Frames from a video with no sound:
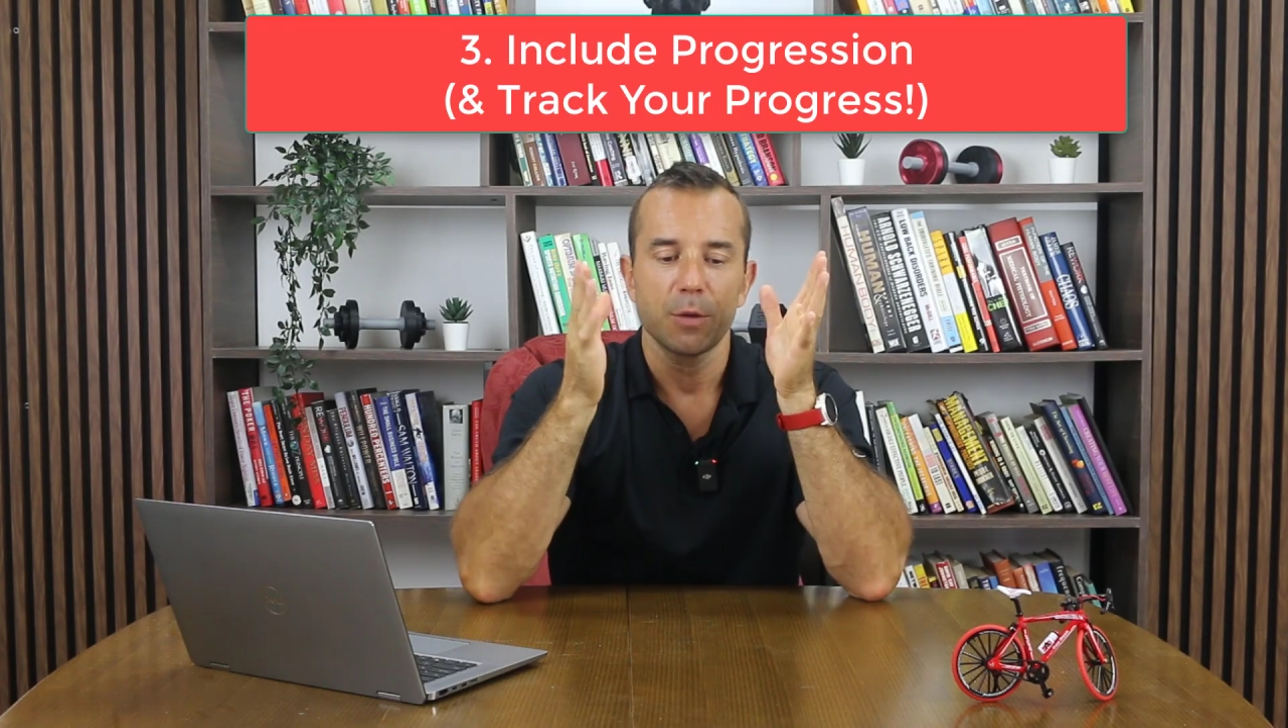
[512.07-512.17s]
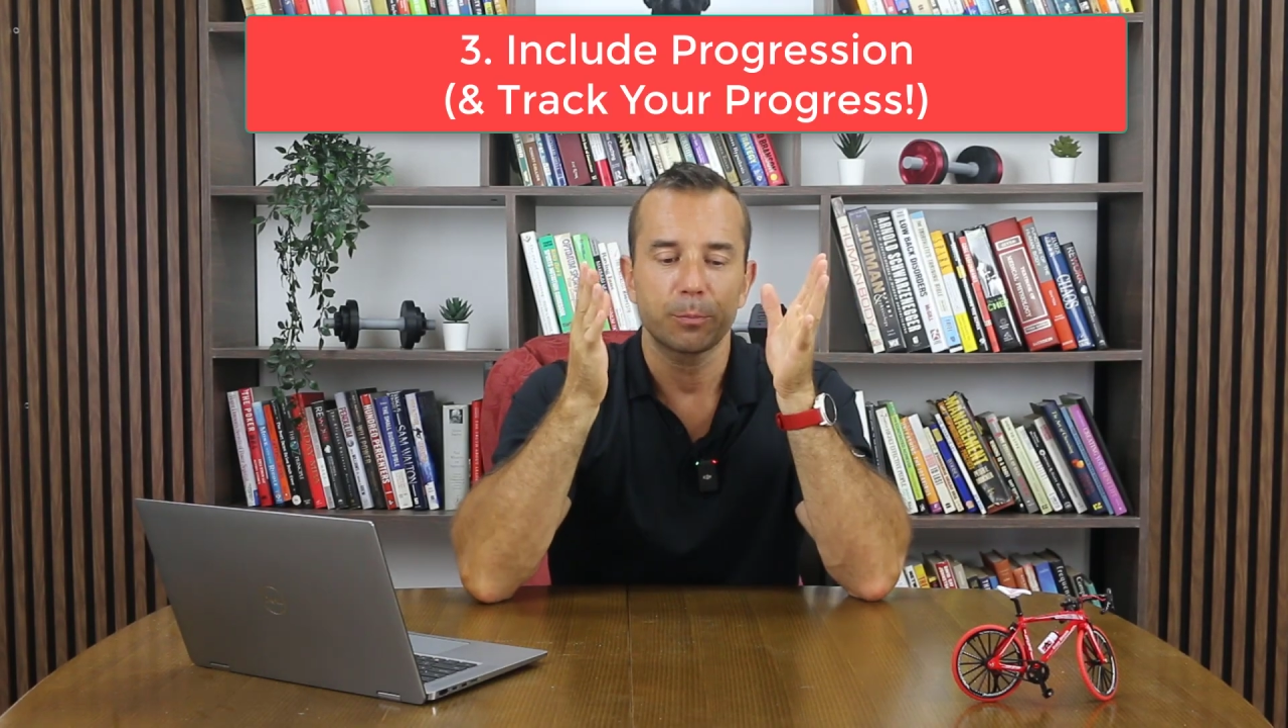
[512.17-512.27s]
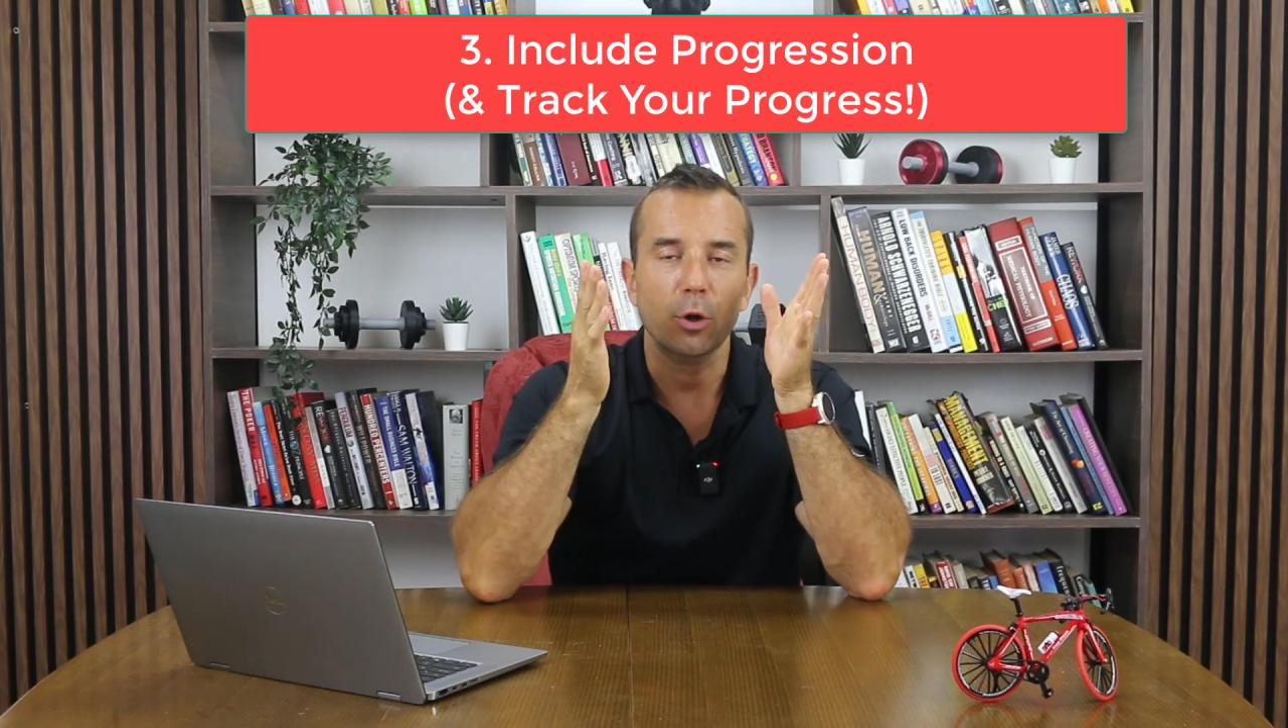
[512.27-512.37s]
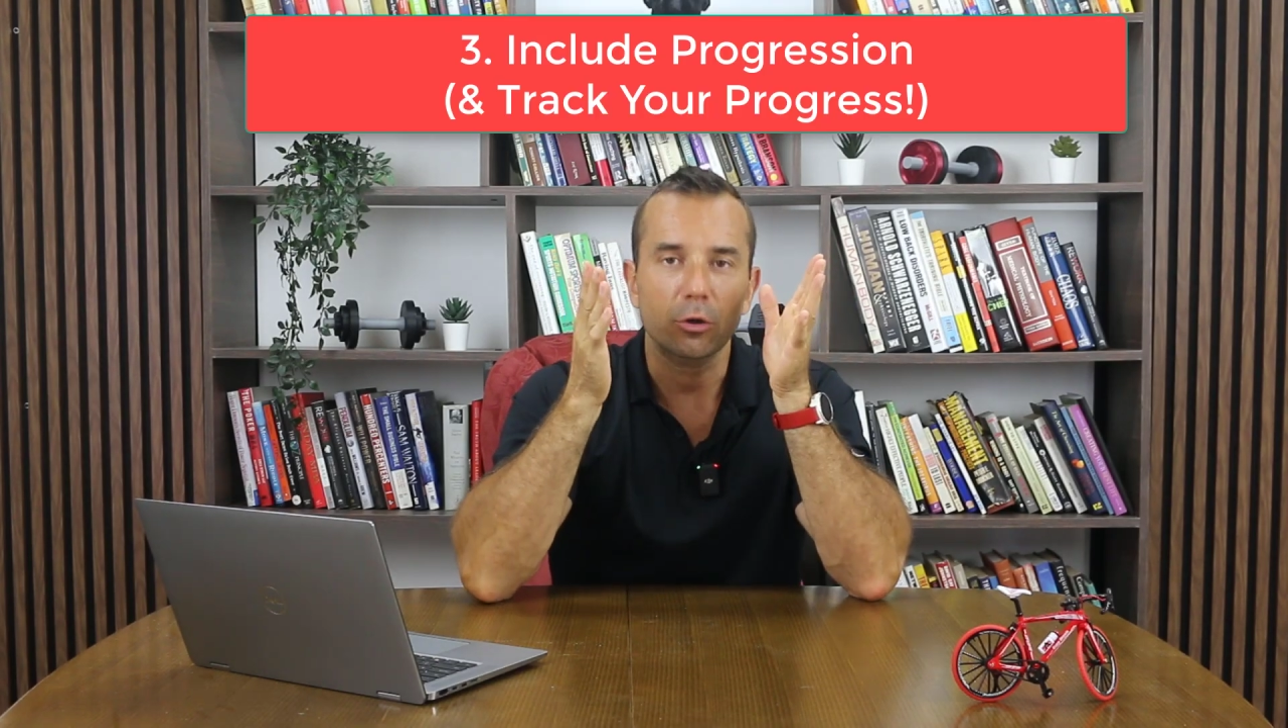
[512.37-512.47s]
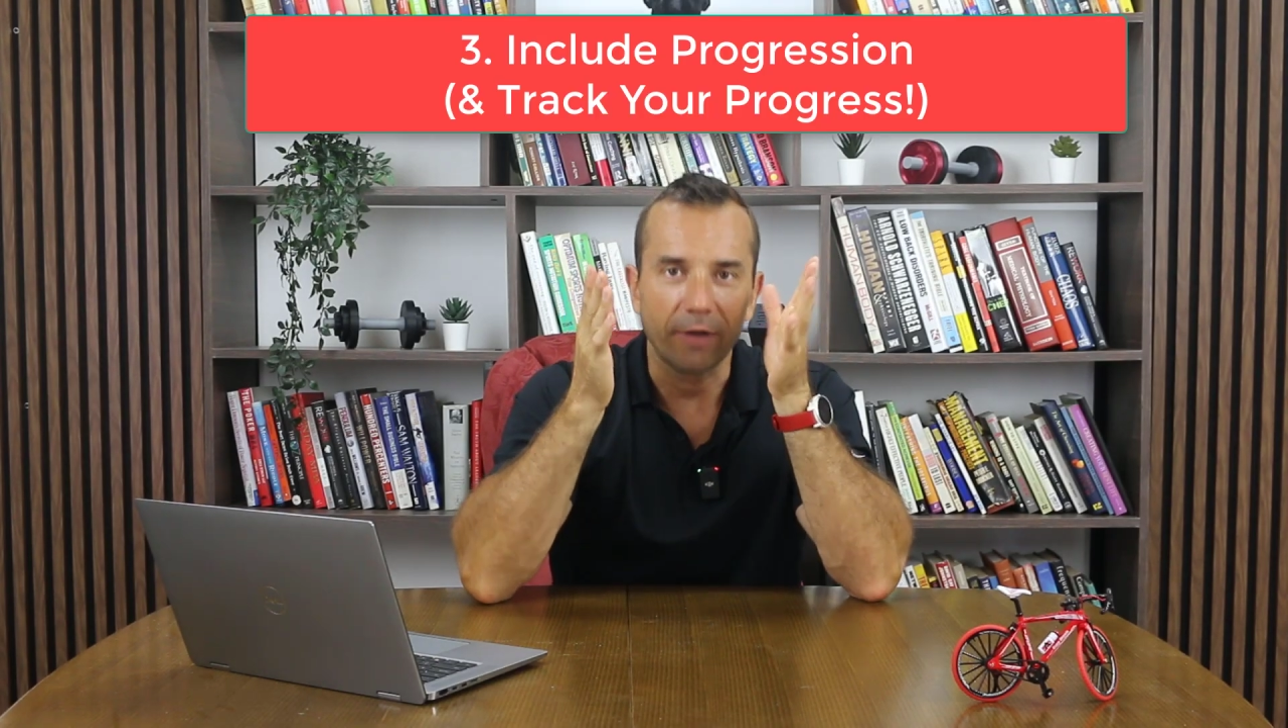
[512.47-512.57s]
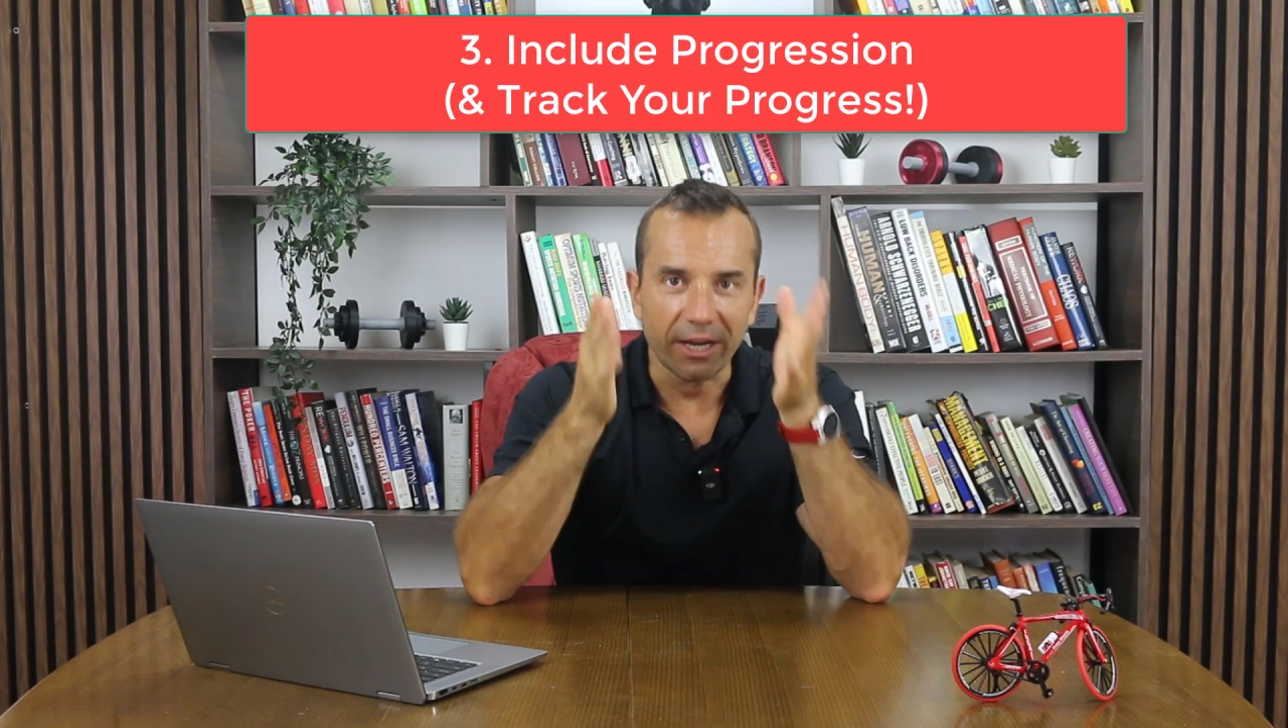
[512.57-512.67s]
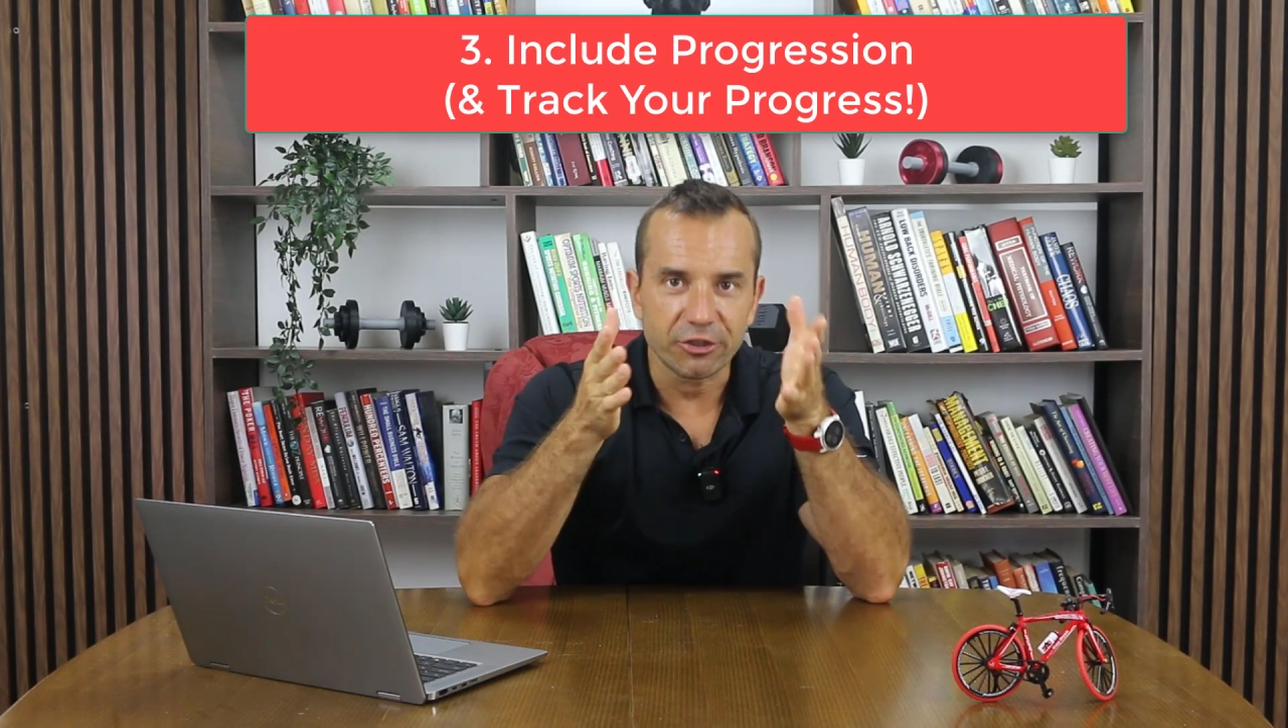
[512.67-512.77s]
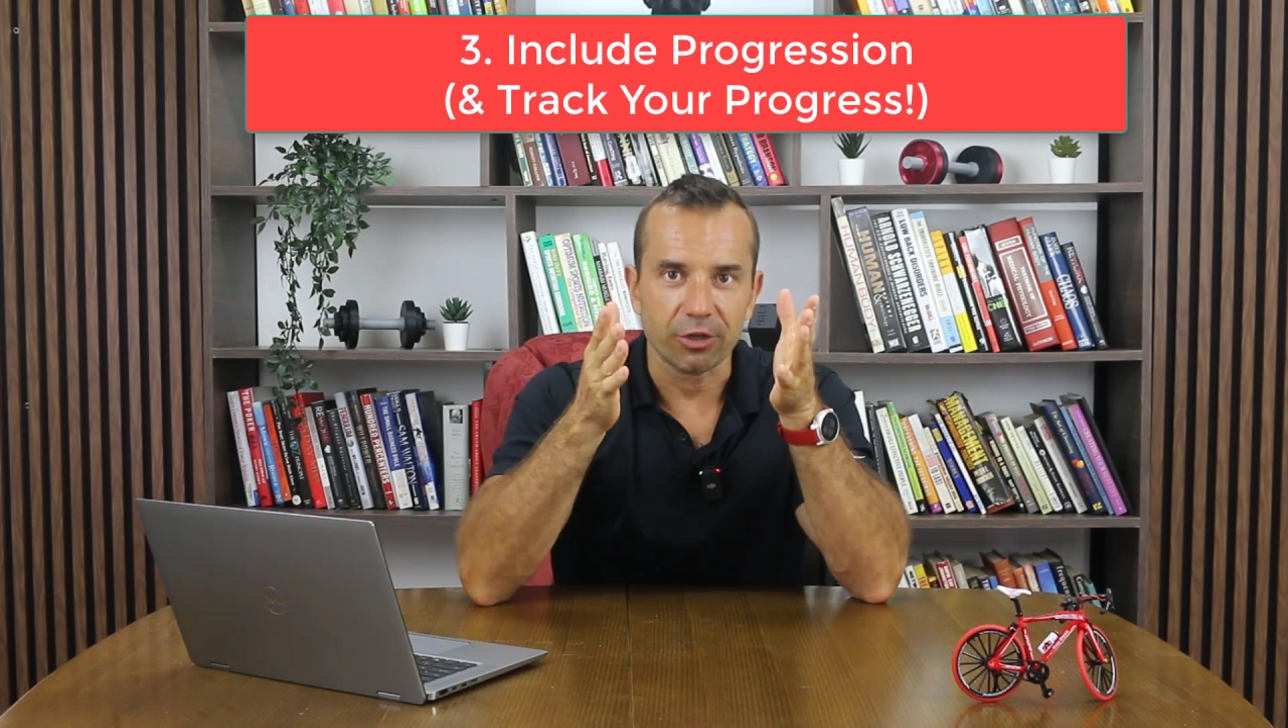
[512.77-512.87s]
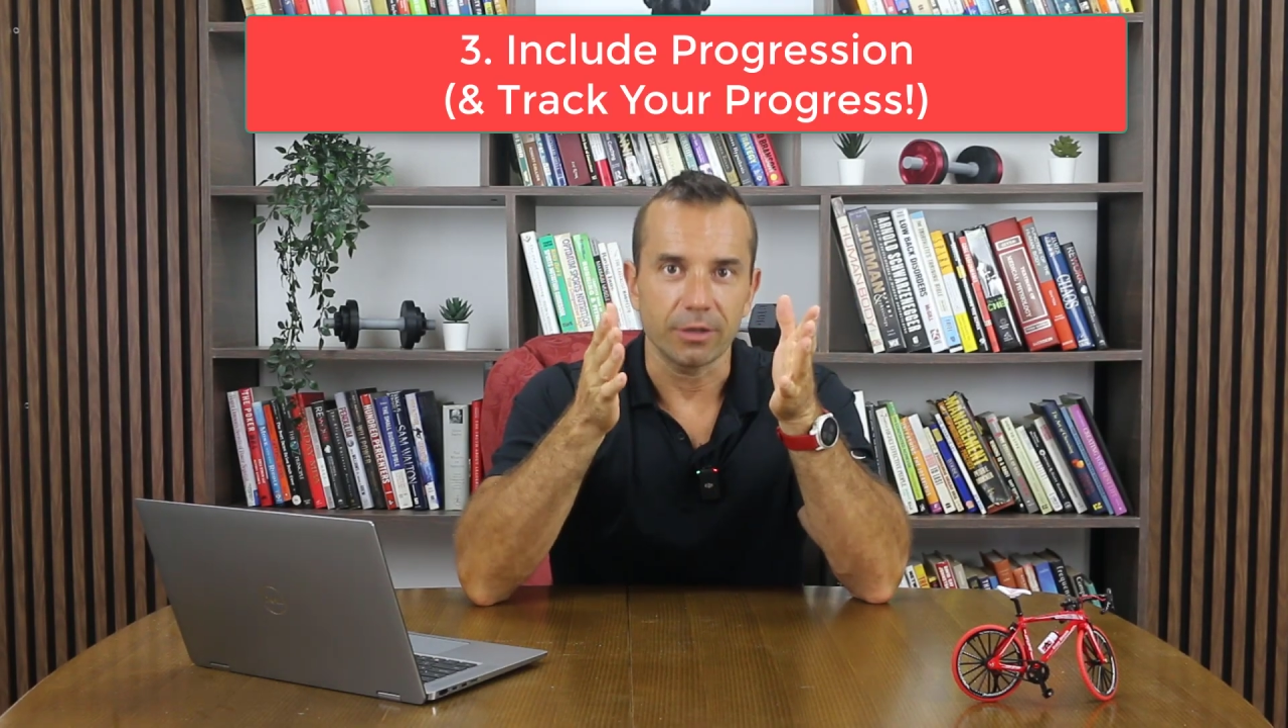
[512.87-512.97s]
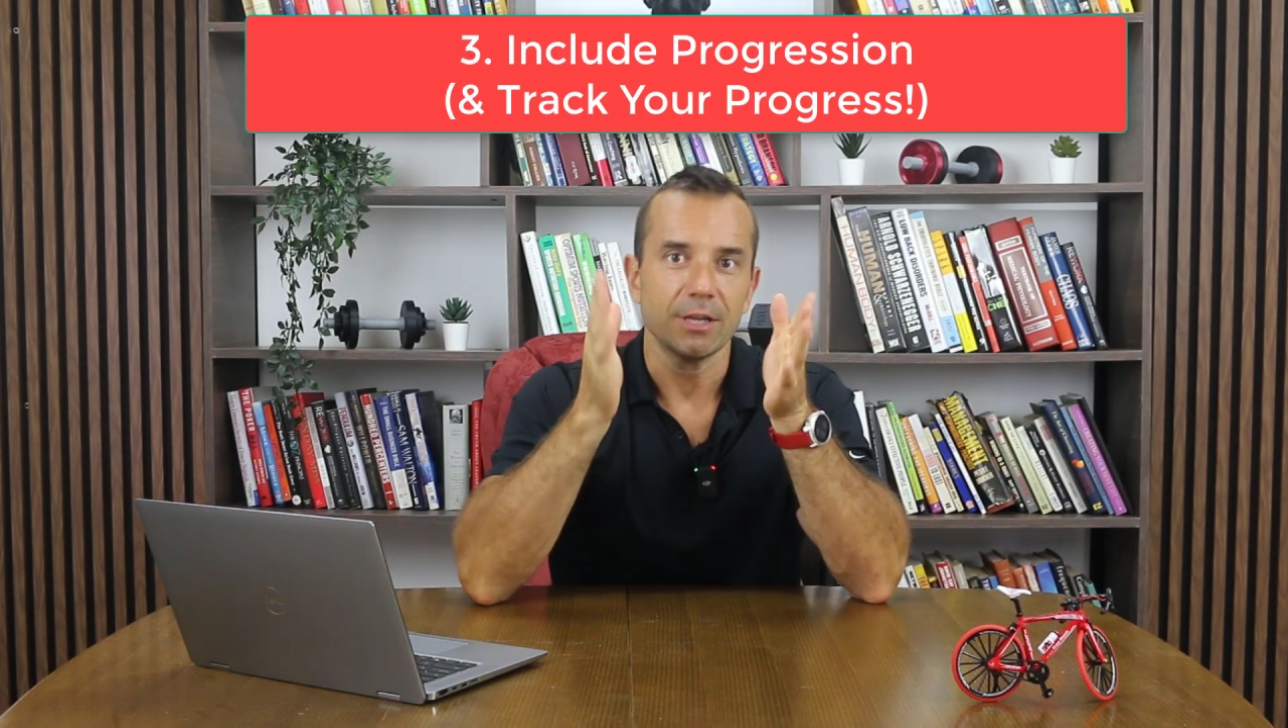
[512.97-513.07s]

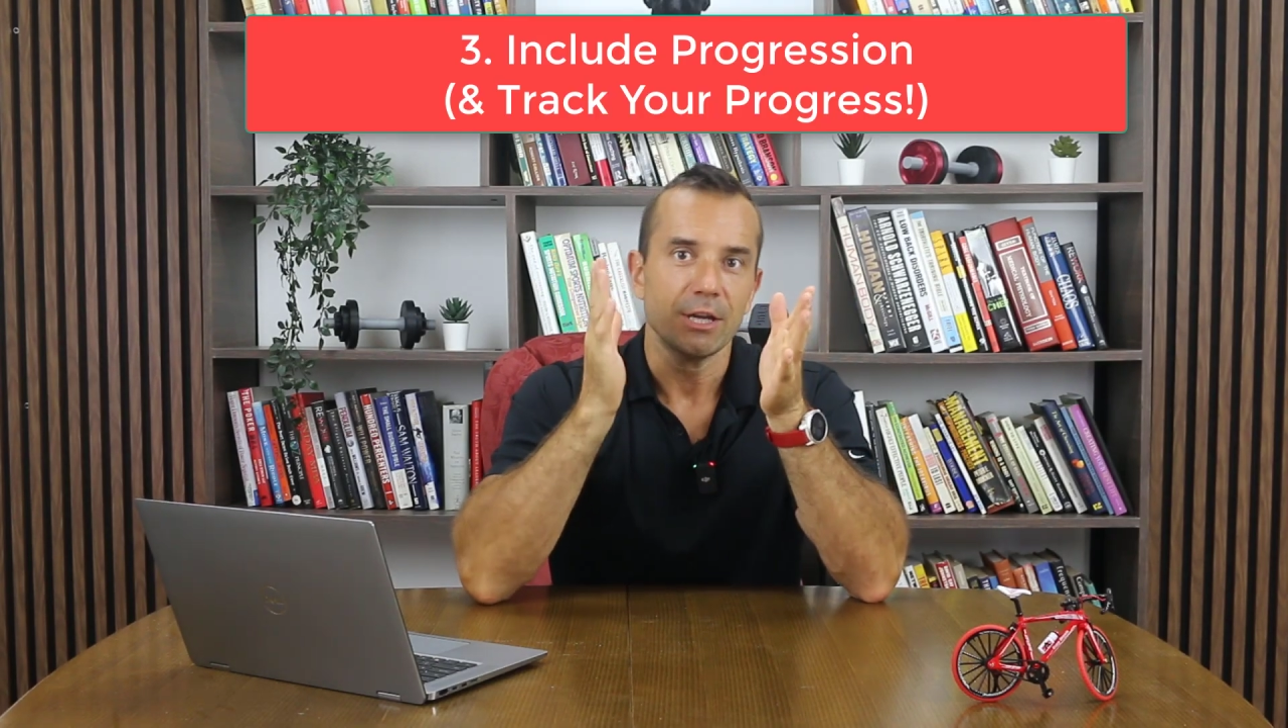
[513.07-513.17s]
progression.